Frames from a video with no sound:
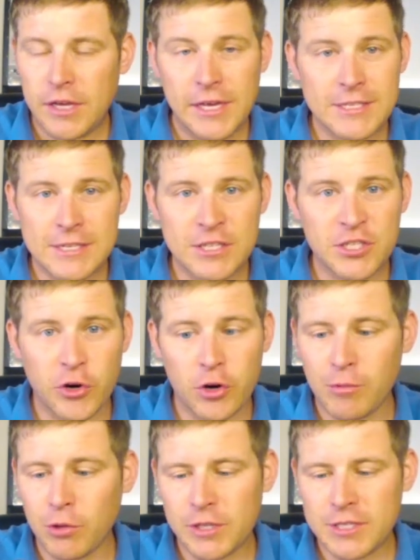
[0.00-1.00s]
Is it as
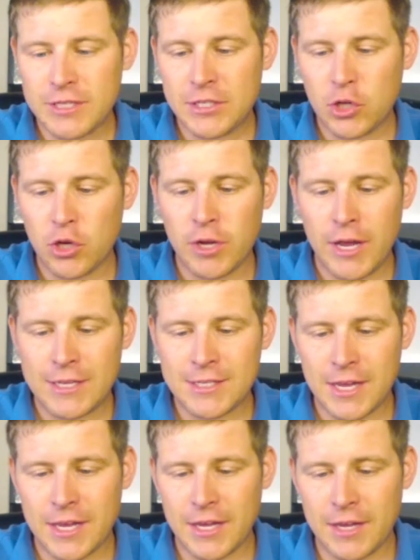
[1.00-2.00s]
durable? Is it as good as
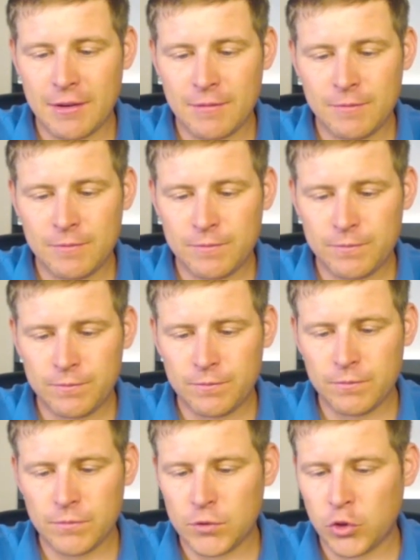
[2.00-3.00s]
a
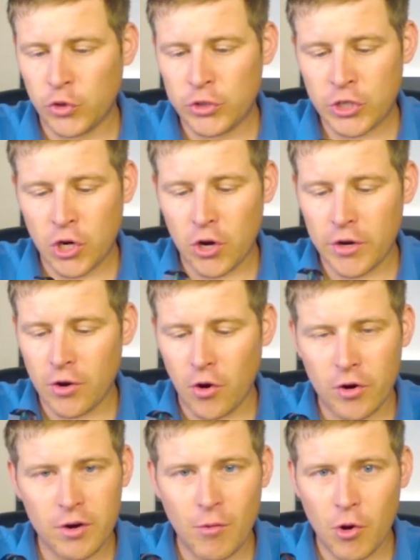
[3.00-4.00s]
Trijicon
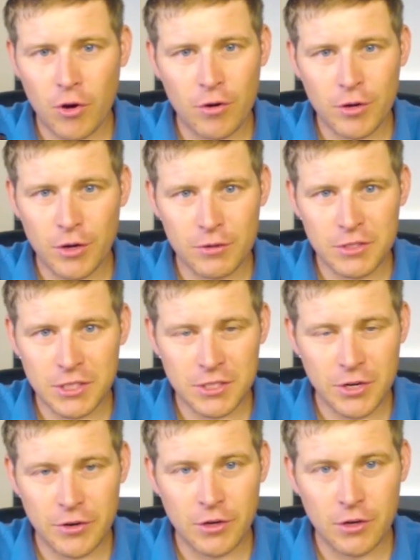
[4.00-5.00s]
RMR,
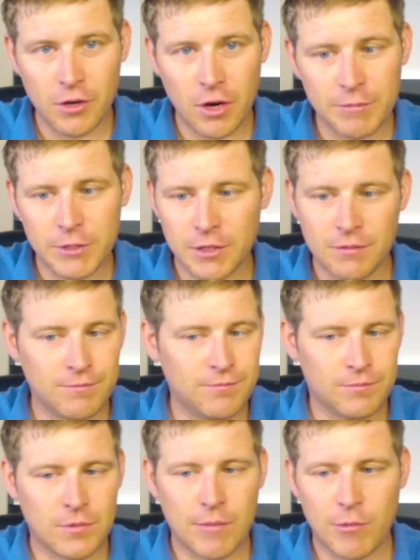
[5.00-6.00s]
$600 optic?
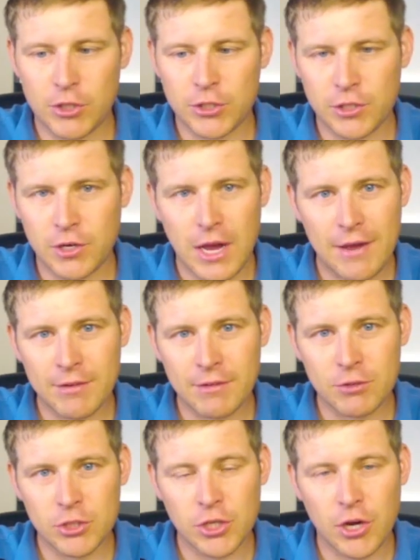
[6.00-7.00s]
I'm not sure. I haven't
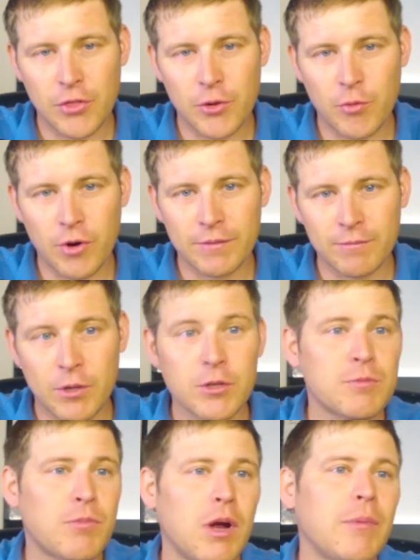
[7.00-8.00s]
even shot through one of them.
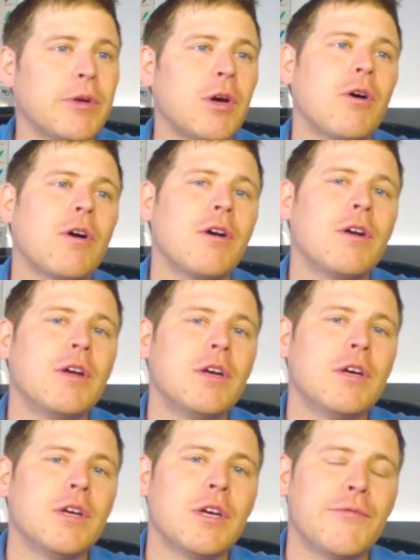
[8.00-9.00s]
Those probably are,
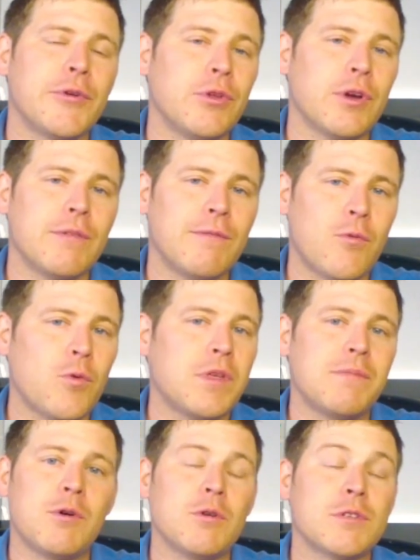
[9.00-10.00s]
if you're looking for the
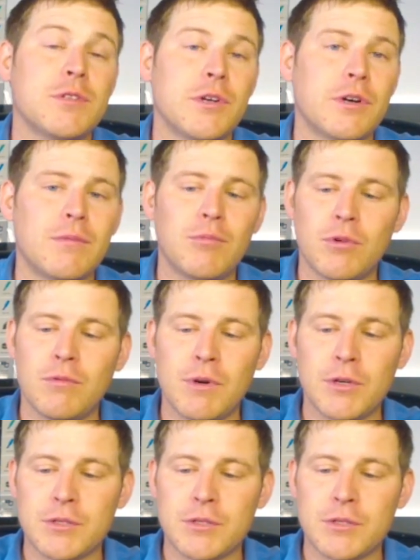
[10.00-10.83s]
most durable,